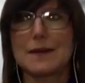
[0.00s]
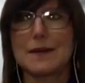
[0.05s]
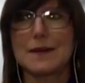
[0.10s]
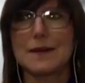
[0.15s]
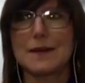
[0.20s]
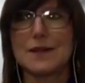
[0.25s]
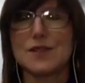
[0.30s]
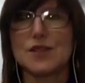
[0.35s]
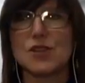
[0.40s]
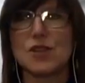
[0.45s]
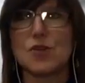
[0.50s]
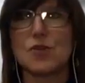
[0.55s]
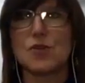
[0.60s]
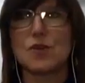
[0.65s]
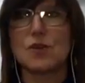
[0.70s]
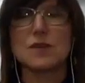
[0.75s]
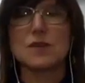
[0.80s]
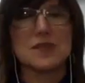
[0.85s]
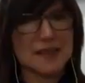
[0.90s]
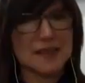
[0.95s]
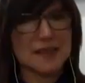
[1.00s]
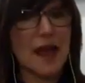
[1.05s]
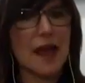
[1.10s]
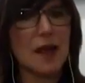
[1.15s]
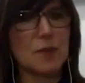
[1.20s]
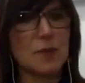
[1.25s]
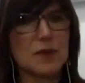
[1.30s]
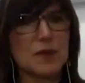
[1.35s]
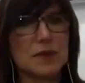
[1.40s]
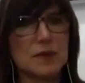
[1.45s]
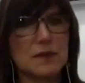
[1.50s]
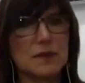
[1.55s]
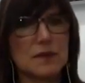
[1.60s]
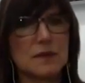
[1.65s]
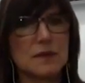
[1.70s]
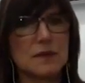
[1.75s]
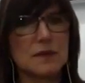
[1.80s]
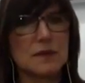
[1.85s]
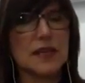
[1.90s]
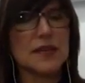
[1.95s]
so stop,
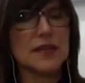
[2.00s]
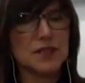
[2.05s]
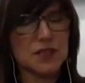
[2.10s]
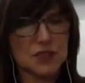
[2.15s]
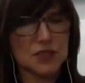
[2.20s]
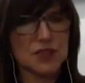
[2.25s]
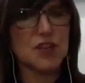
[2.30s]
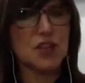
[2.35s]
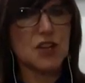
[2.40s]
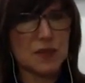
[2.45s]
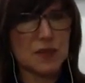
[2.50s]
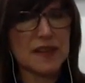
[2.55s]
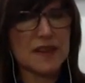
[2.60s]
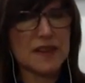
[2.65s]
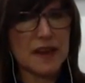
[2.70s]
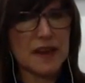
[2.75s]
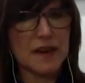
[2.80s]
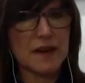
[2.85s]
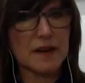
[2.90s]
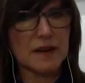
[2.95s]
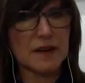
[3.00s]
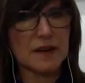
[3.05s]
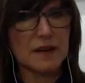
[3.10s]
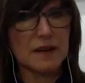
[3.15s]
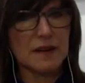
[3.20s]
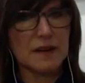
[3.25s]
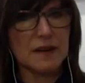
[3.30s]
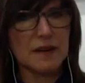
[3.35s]
because there's nobody there.